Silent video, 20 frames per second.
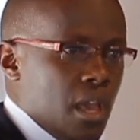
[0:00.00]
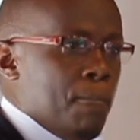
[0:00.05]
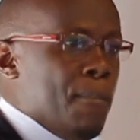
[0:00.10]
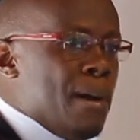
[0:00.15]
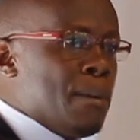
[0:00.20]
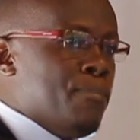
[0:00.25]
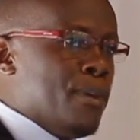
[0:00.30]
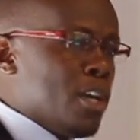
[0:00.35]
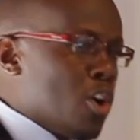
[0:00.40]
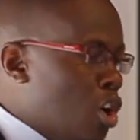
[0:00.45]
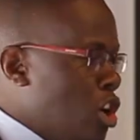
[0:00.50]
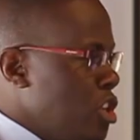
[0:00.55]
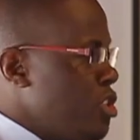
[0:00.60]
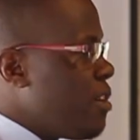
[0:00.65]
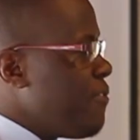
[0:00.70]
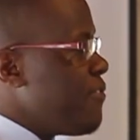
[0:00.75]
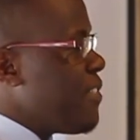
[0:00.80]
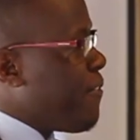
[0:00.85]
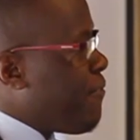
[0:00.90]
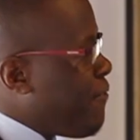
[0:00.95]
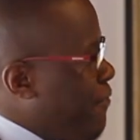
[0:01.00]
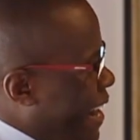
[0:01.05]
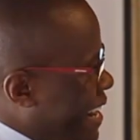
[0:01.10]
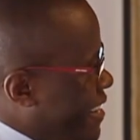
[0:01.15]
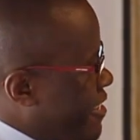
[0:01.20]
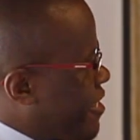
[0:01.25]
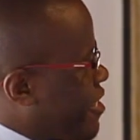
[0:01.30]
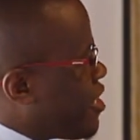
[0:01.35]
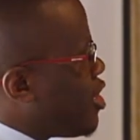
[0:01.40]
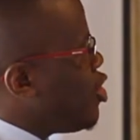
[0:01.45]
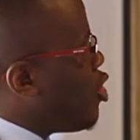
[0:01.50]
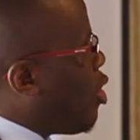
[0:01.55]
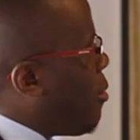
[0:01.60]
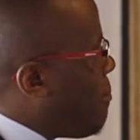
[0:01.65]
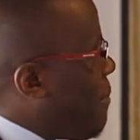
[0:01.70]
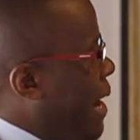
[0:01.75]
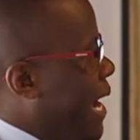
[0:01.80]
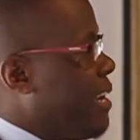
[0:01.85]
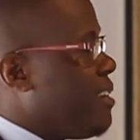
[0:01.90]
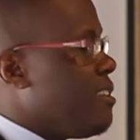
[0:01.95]
But because of the facts in your
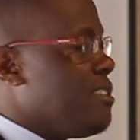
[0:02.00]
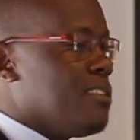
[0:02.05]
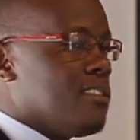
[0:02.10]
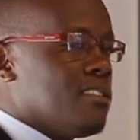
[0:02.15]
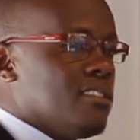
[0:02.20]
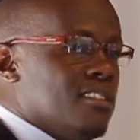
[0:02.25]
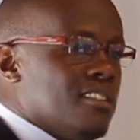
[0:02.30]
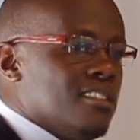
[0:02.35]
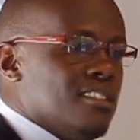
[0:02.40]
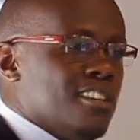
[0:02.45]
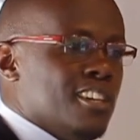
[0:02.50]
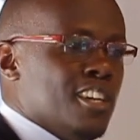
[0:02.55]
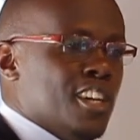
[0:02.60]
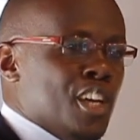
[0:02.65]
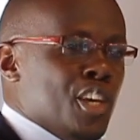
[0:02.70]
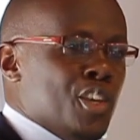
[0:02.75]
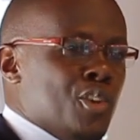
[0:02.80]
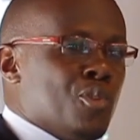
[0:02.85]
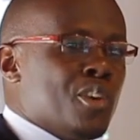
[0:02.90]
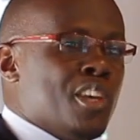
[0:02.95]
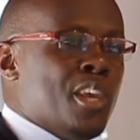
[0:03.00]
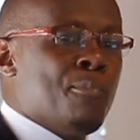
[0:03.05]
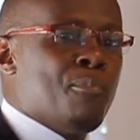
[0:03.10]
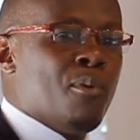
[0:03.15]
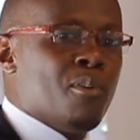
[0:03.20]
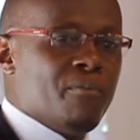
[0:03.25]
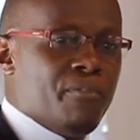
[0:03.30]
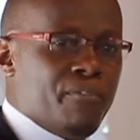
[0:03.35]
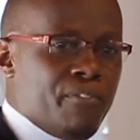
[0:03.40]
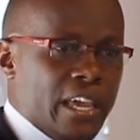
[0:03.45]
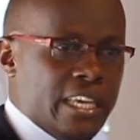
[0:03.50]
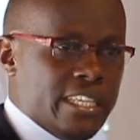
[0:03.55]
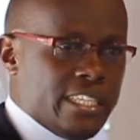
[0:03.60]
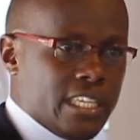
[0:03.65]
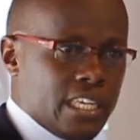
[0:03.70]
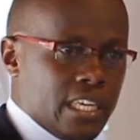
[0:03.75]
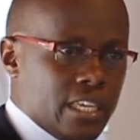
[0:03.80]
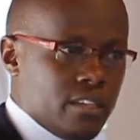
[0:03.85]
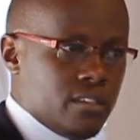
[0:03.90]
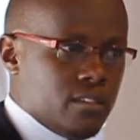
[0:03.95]
mind, you keep on
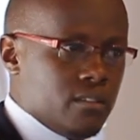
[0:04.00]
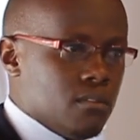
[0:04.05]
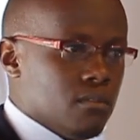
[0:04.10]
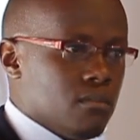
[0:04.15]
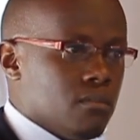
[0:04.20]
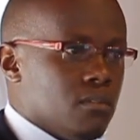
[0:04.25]
fighting it.